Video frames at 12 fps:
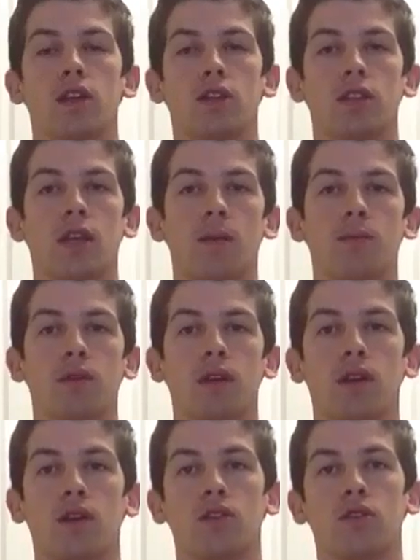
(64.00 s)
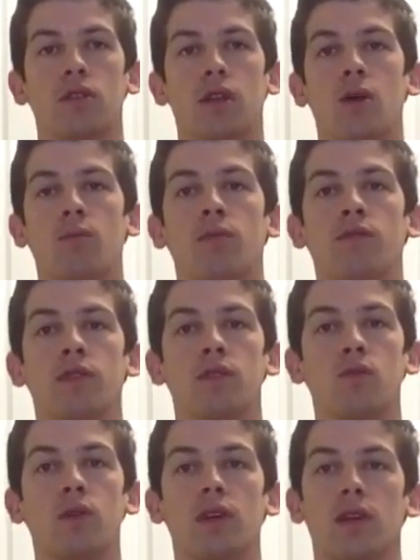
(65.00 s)
your scapula, and also to help
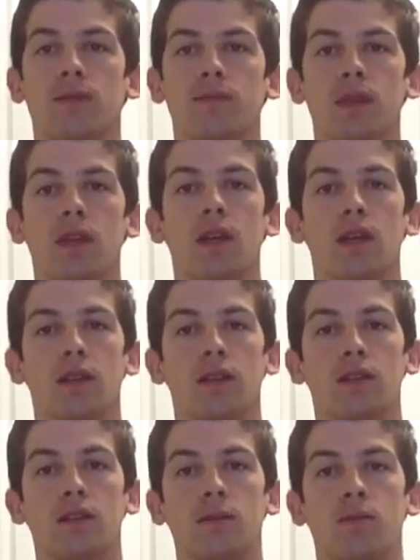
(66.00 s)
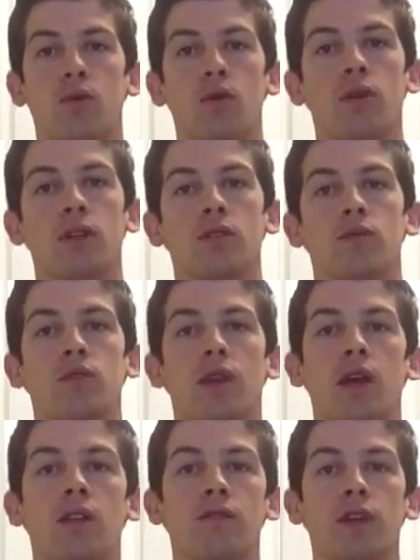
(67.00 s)
prevent winging. This is important as when you
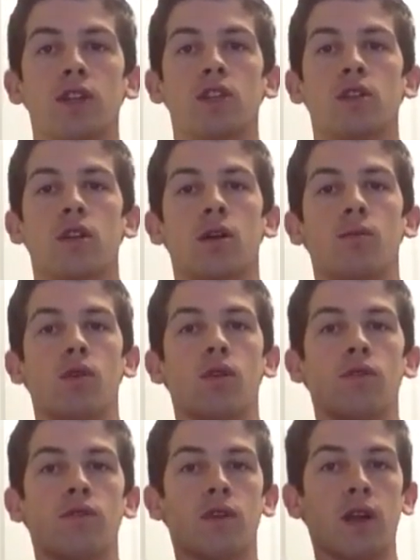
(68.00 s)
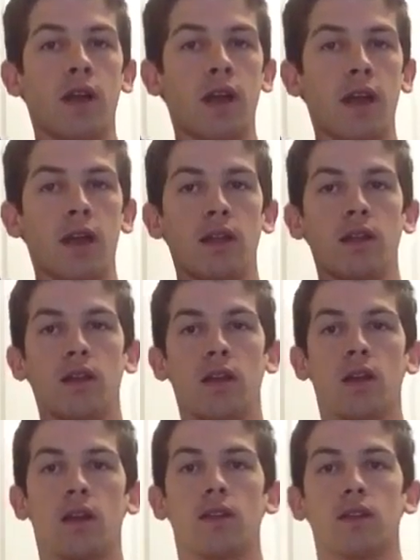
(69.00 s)
elevate your arm overhead,
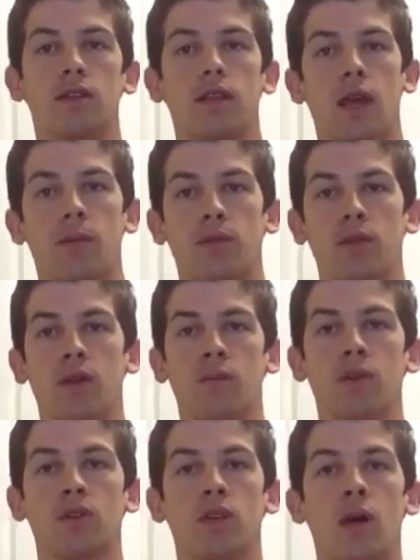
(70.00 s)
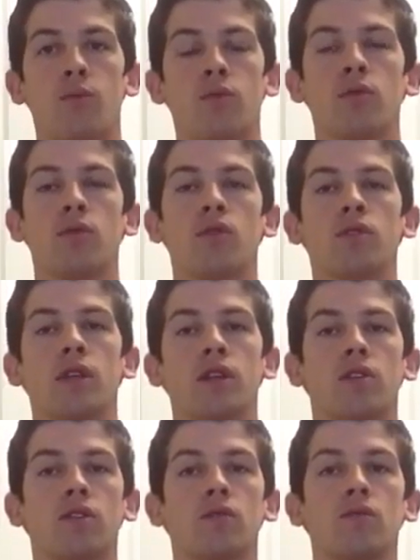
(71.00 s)
the scapula must upwardly
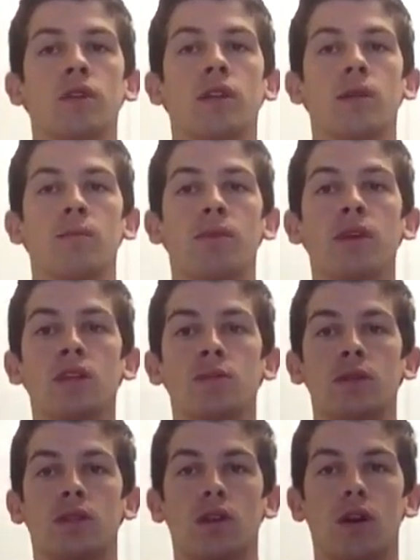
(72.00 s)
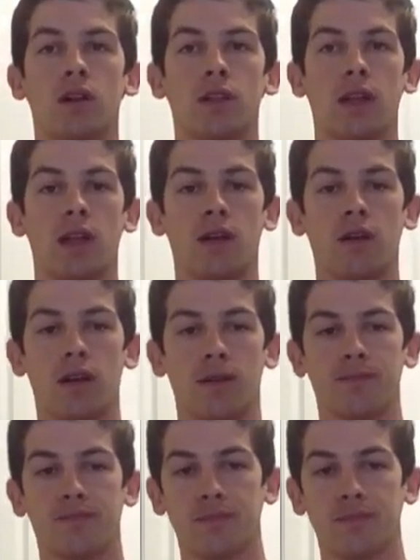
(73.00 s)
rotate or you will get impingement on that area.